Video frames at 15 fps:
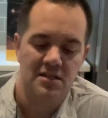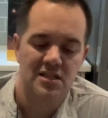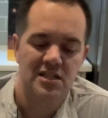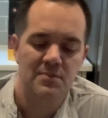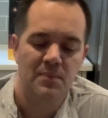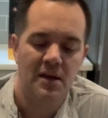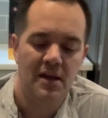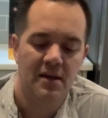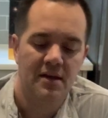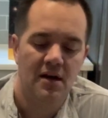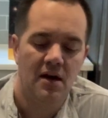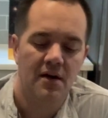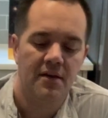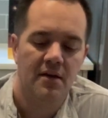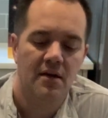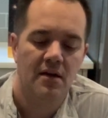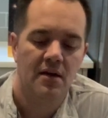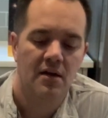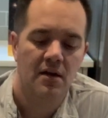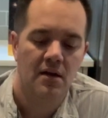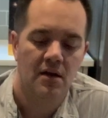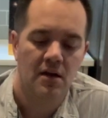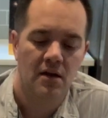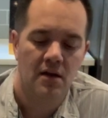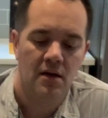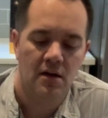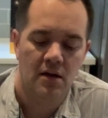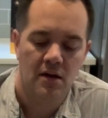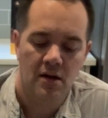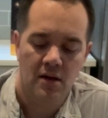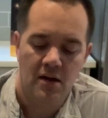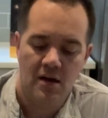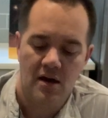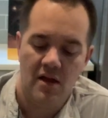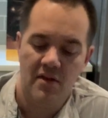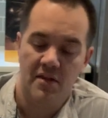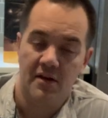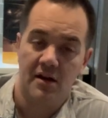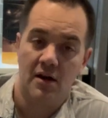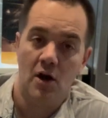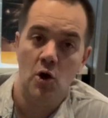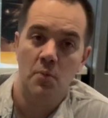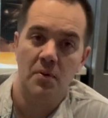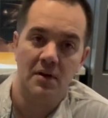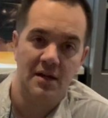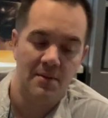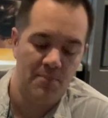speed card, and then they're going to openly